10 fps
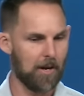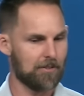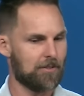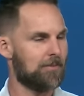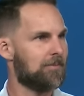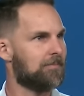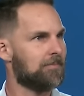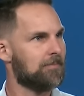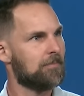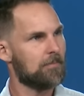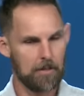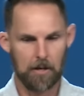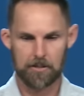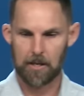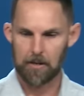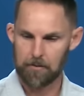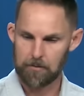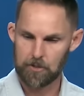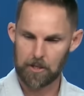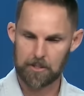us? I'll tell you.
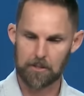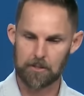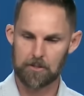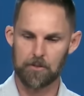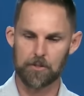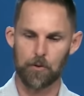John tells us, verse